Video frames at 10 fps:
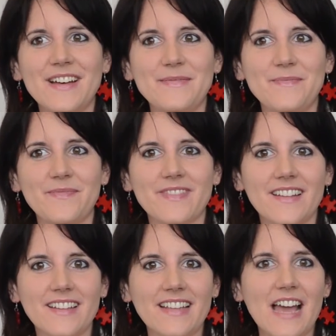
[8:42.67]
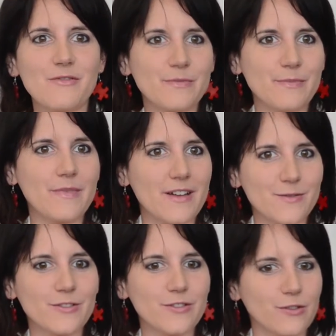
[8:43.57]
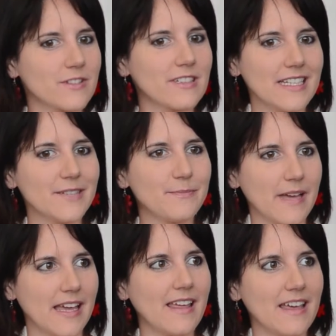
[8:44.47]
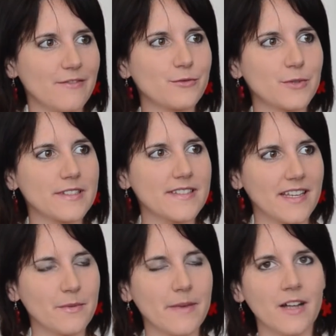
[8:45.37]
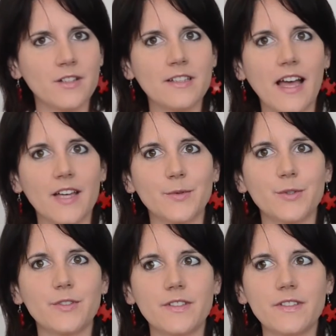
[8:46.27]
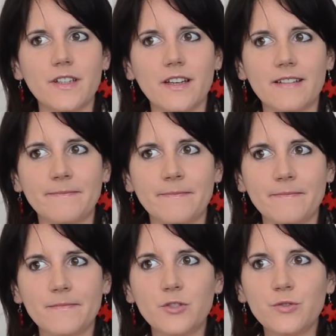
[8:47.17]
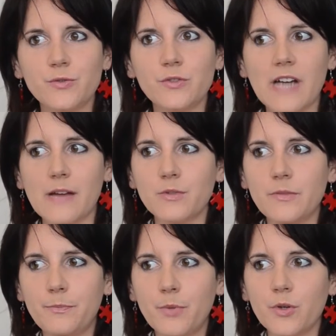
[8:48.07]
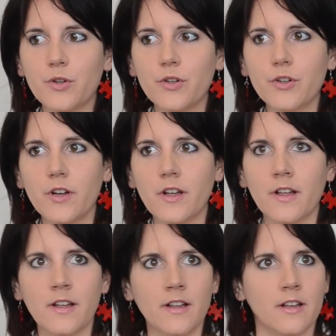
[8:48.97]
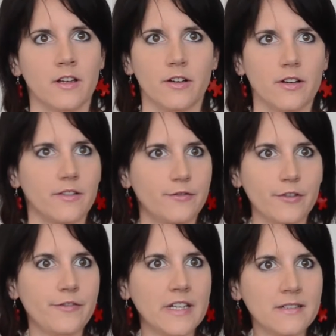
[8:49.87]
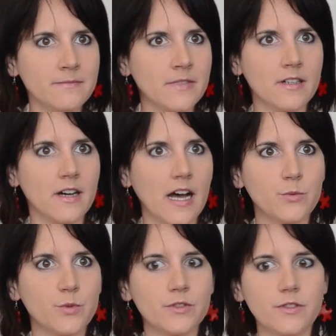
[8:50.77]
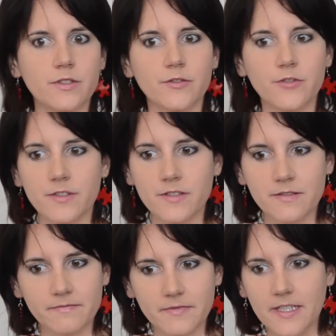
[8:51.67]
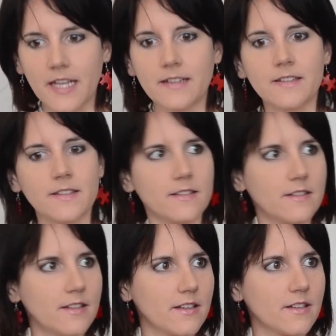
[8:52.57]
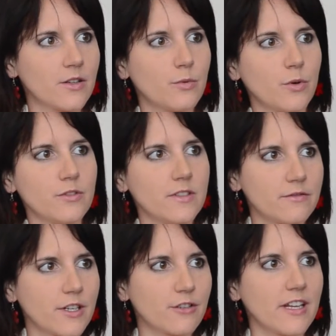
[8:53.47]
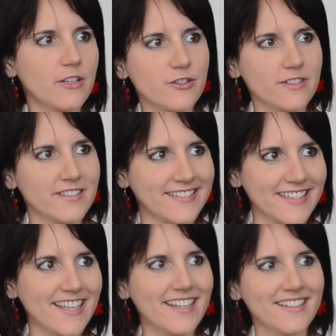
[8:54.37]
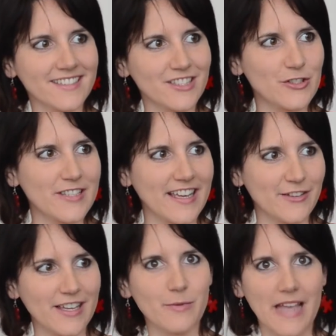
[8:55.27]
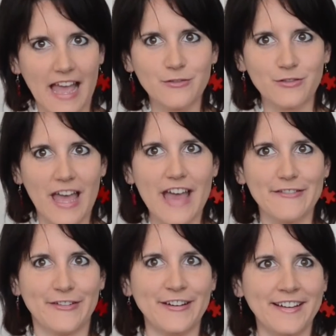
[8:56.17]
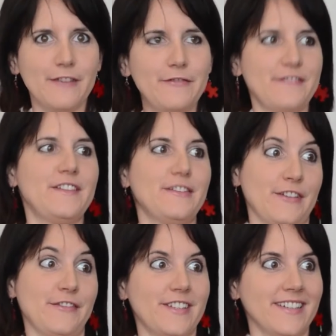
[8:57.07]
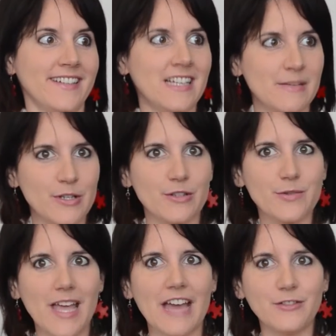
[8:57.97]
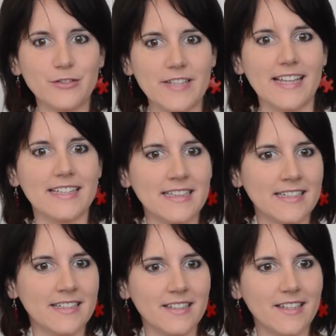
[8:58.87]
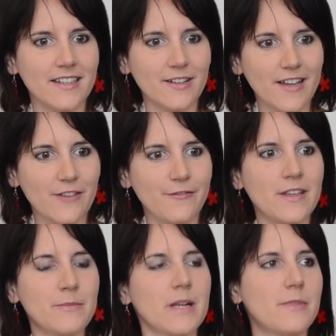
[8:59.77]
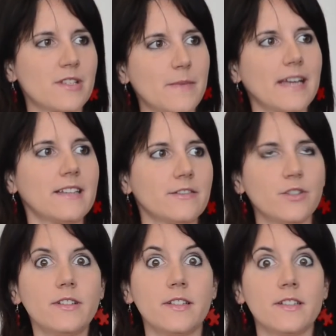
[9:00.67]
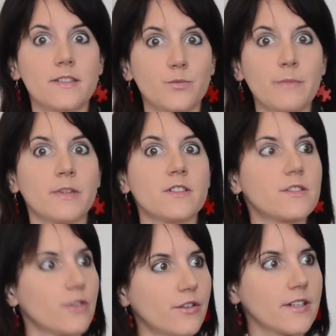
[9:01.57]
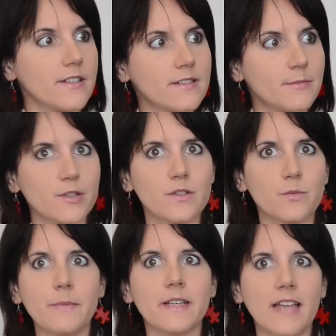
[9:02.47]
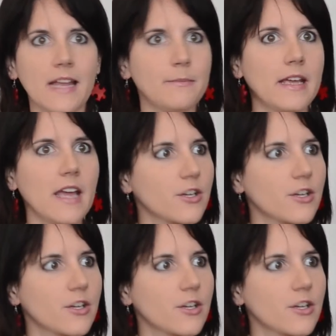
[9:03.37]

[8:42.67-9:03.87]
um, yeah, I would. I would totally pay everyone the same amount. I would um, do. I would book for film. I would just get the quota regulation in to say, okay, we have to have 50-50 yeah. because we have to tell uh, a female perspective. Not that it's women's stories, because women can make